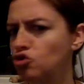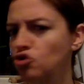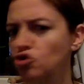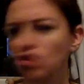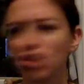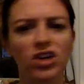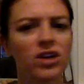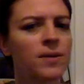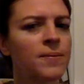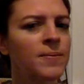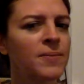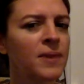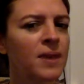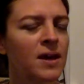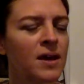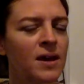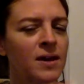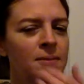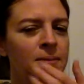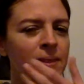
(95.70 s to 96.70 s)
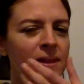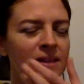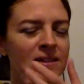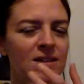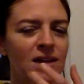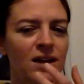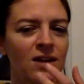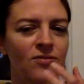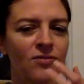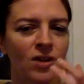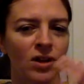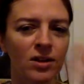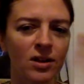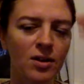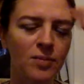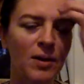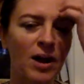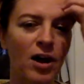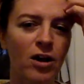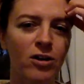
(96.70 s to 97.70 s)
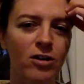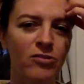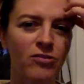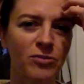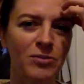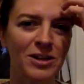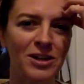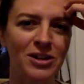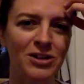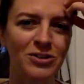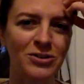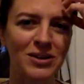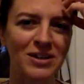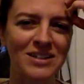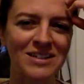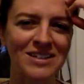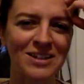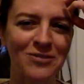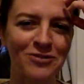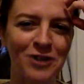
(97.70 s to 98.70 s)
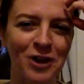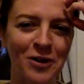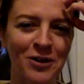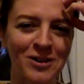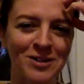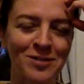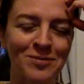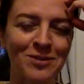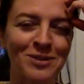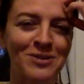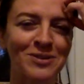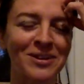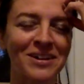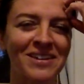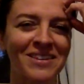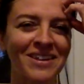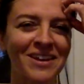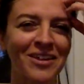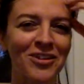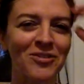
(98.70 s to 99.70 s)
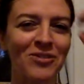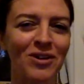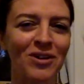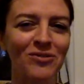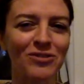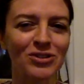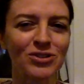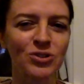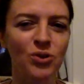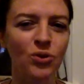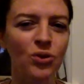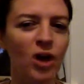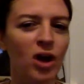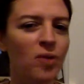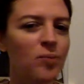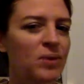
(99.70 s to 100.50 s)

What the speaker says: like, it's kind of a little bit harder for me to do it stiff now because I've been doing it the other way for so long.